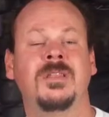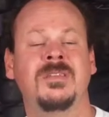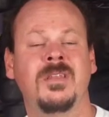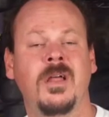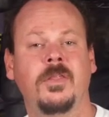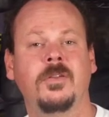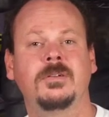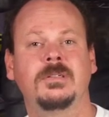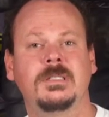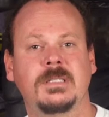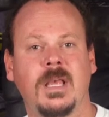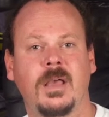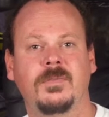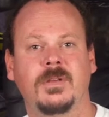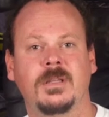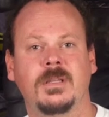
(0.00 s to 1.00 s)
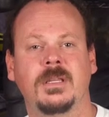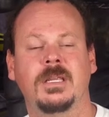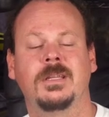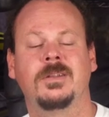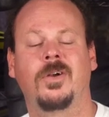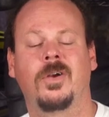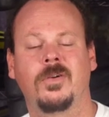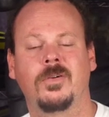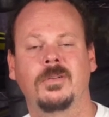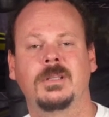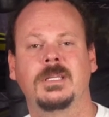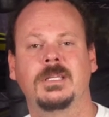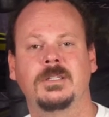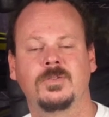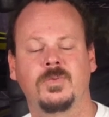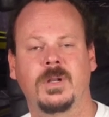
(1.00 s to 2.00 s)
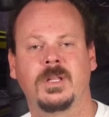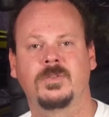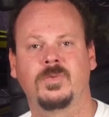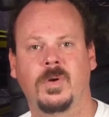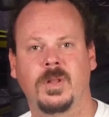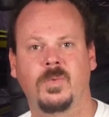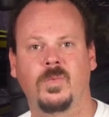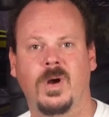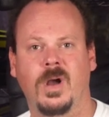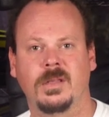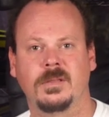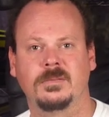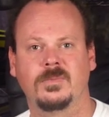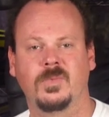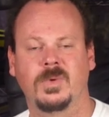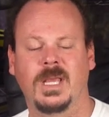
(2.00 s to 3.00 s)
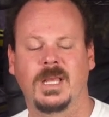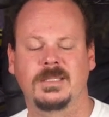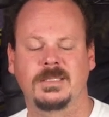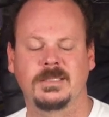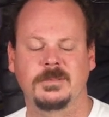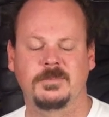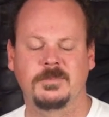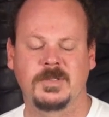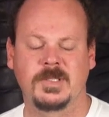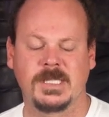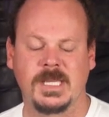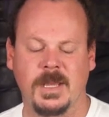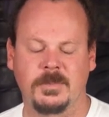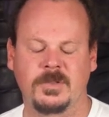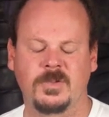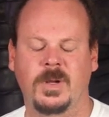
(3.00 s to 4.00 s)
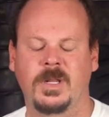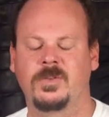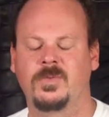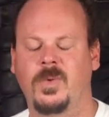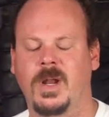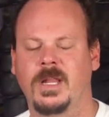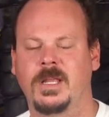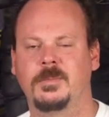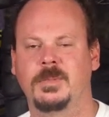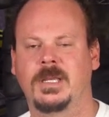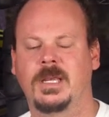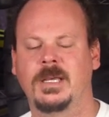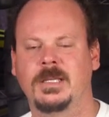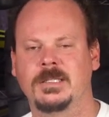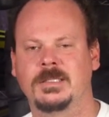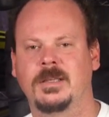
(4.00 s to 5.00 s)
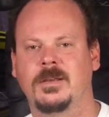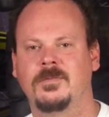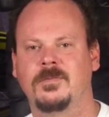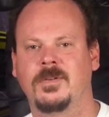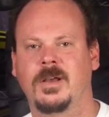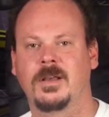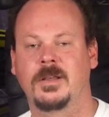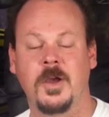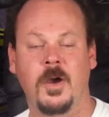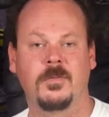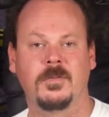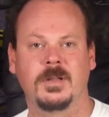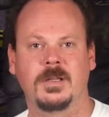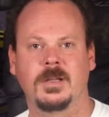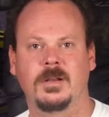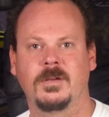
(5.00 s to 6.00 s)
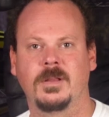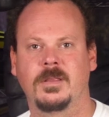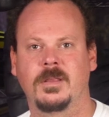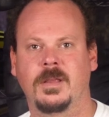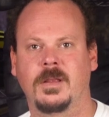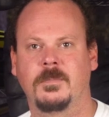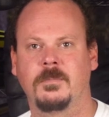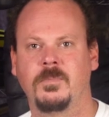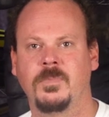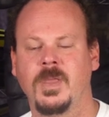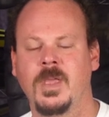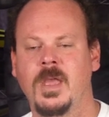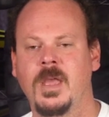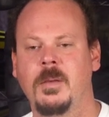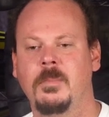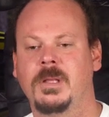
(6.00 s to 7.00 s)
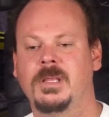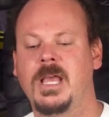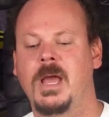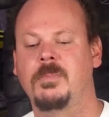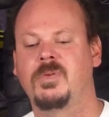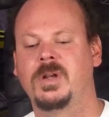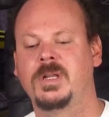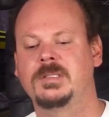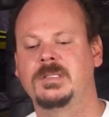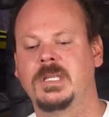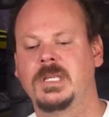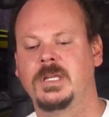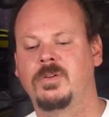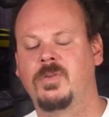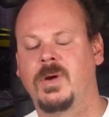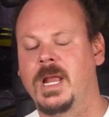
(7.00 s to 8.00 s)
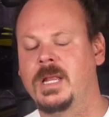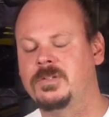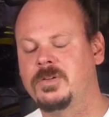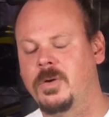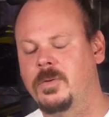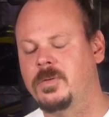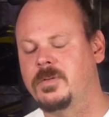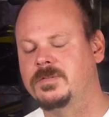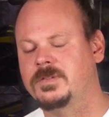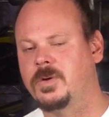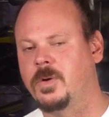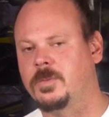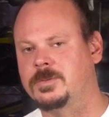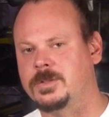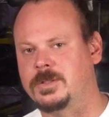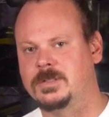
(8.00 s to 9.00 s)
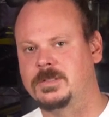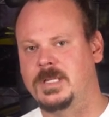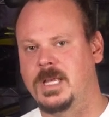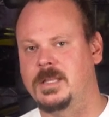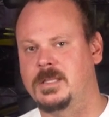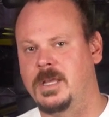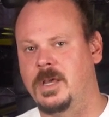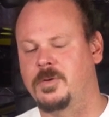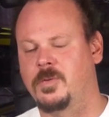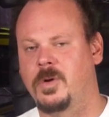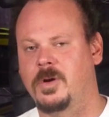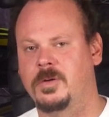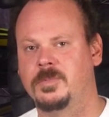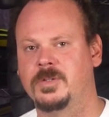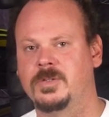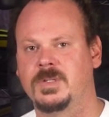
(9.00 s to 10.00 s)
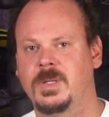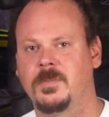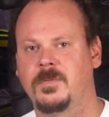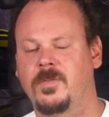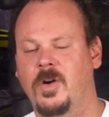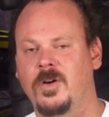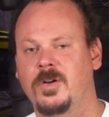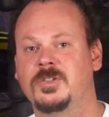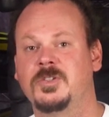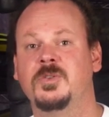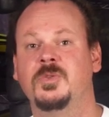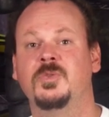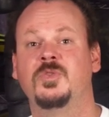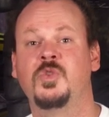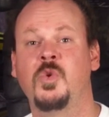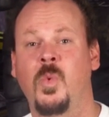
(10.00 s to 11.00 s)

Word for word: another seven in early 2021. We had to skip 2020 because of uh, COVID and everything. But that brings the grand total of sculptures at the Underwater Museum of Art to